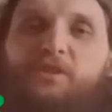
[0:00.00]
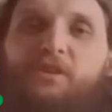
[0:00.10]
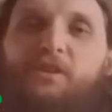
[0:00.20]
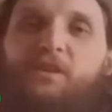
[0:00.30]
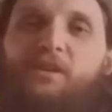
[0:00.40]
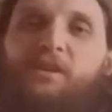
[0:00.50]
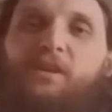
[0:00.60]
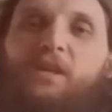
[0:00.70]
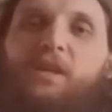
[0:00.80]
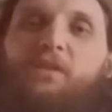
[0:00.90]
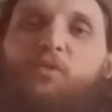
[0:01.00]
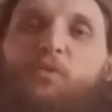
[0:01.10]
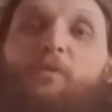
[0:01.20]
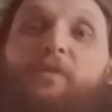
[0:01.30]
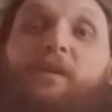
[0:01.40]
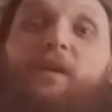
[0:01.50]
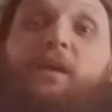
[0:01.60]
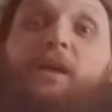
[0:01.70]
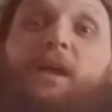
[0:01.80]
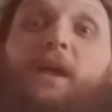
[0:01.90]
Yeah. How's it going? Throughout the
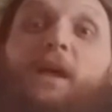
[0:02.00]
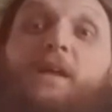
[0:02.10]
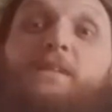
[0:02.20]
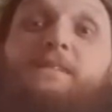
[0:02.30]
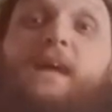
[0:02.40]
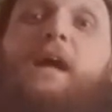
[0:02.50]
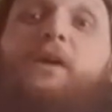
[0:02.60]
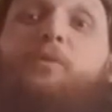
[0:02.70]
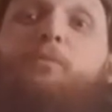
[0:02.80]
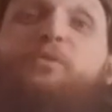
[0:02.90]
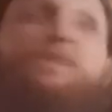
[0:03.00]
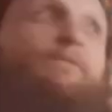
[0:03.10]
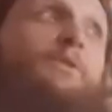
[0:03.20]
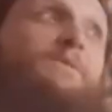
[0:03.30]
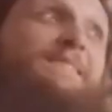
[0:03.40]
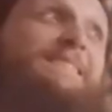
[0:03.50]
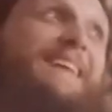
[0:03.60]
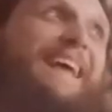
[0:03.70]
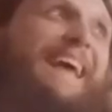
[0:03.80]
entire multiverse.